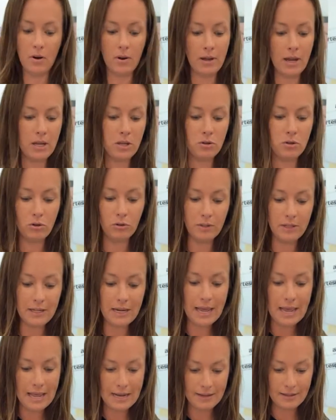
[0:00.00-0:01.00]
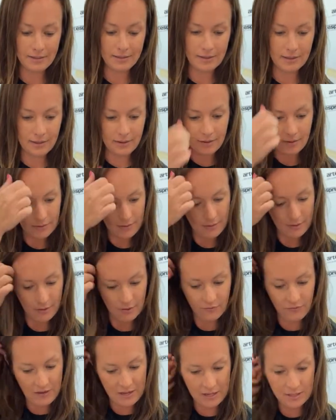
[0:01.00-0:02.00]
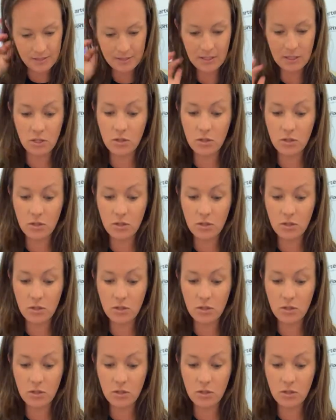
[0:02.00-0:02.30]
Okay, you don't need anything fancy.